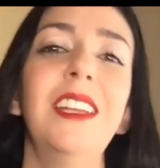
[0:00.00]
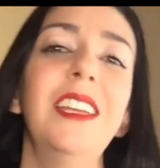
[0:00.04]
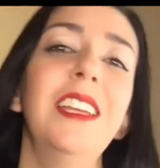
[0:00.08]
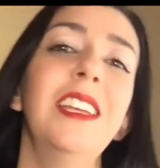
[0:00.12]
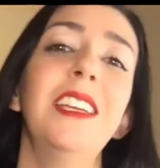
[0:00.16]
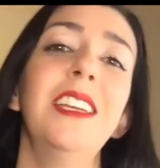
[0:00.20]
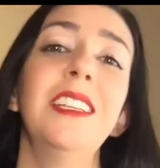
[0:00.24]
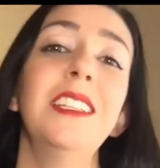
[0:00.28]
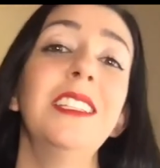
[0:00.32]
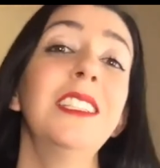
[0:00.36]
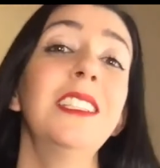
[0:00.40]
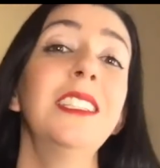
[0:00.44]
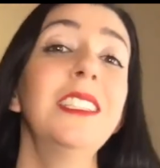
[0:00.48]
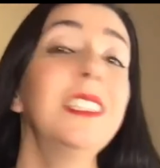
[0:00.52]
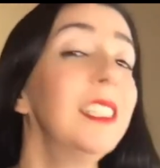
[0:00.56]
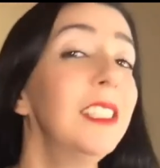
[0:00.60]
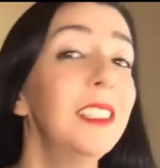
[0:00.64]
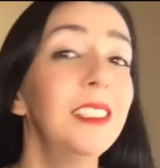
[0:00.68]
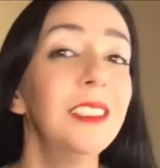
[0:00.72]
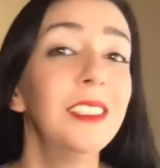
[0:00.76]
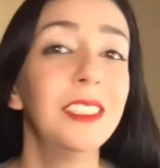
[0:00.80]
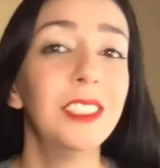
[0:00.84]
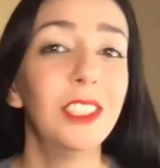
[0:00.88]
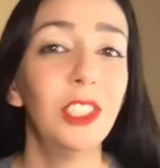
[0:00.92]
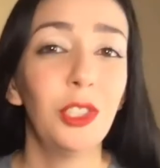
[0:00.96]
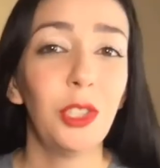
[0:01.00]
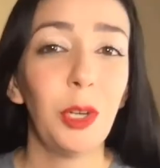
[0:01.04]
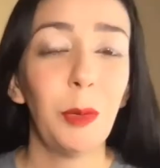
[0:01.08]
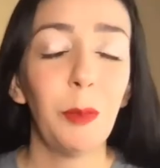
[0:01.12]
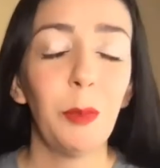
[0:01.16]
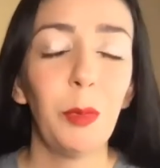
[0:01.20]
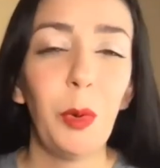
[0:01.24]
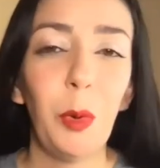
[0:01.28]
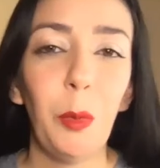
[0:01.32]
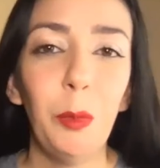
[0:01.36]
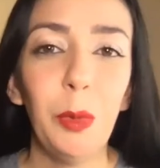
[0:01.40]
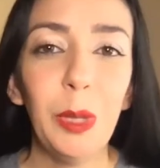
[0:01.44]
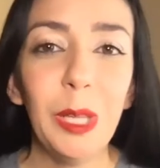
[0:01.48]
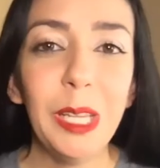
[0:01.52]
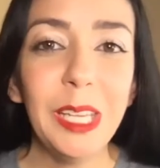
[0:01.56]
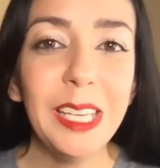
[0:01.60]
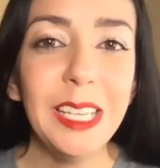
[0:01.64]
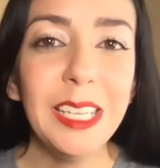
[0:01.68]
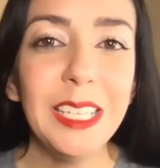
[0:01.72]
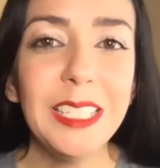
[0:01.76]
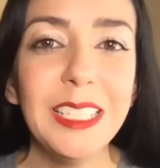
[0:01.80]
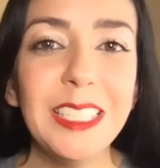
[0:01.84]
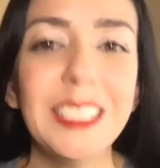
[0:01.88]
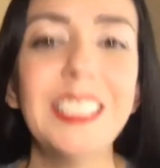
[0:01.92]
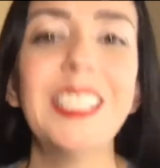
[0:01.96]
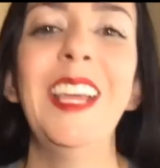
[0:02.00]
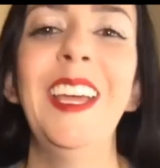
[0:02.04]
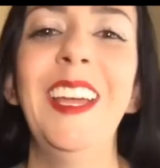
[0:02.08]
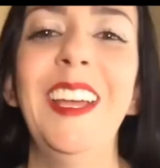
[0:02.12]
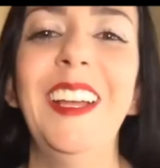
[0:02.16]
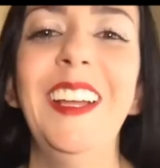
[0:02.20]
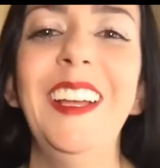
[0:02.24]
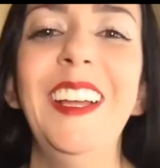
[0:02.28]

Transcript: is, drum roll please,